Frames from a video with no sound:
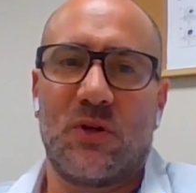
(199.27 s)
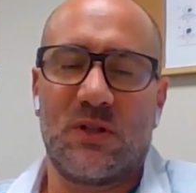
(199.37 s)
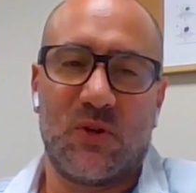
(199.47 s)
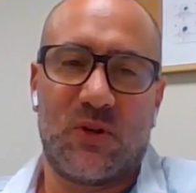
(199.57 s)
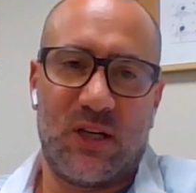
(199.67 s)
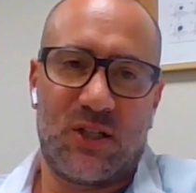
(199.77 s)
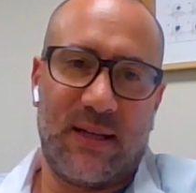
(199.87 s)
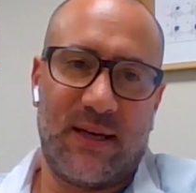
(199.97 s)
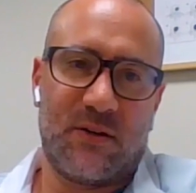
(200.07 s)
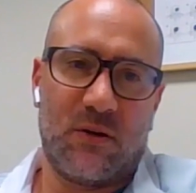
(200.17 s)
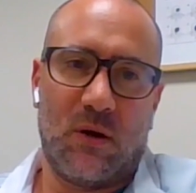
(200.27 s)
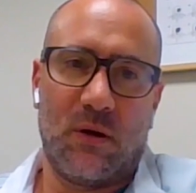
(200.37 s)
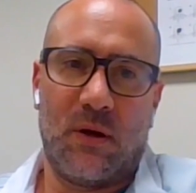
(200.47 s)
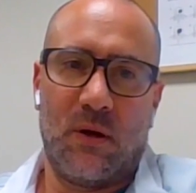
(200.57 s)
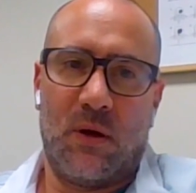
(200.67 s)
transportation later
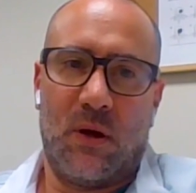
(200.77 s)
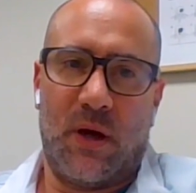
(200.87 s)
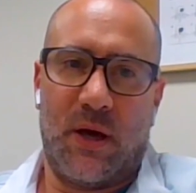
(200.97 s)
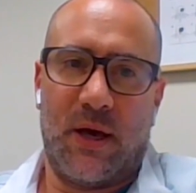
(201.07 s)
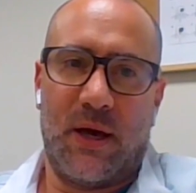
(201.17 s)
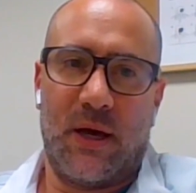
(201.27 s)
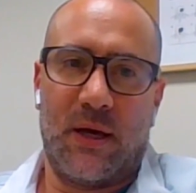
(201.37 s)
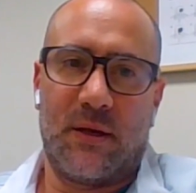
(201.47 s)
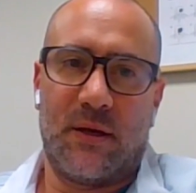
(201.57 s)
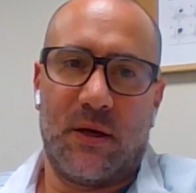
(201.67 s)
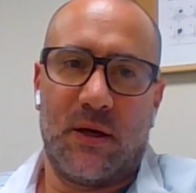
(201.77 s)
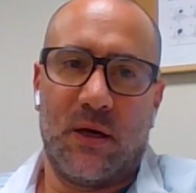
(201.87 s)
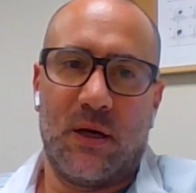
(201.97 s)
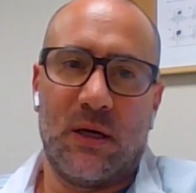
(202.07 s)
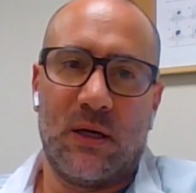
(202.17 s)
on, and
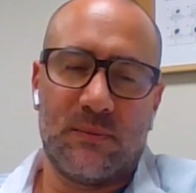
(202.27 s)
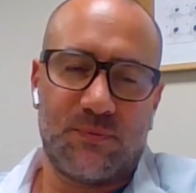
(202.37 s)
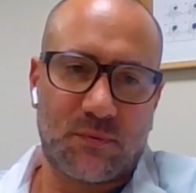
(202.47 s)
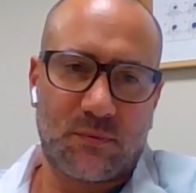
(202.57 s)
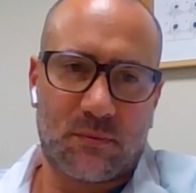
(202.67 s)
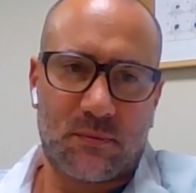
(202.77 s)
um,